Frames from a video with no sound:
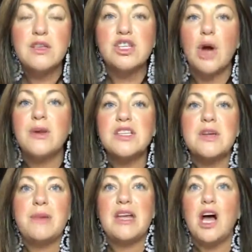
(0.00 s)
There's
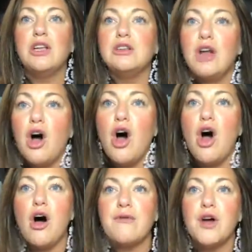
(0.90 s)
going to be a
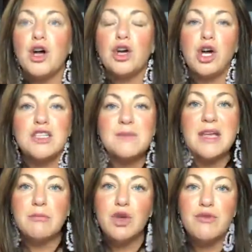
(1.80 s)
lot of
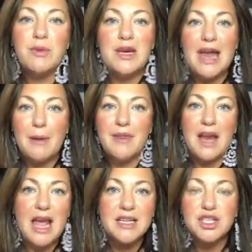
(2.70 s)
cosmic movement now
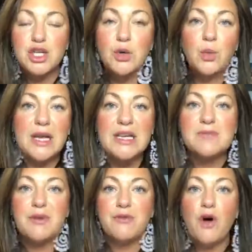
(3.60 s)
in the next 2
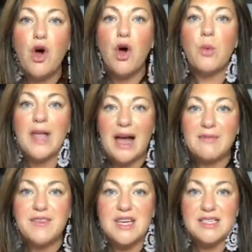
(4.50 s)
weeks before we
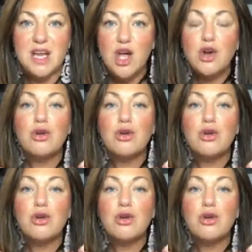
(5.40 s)
have this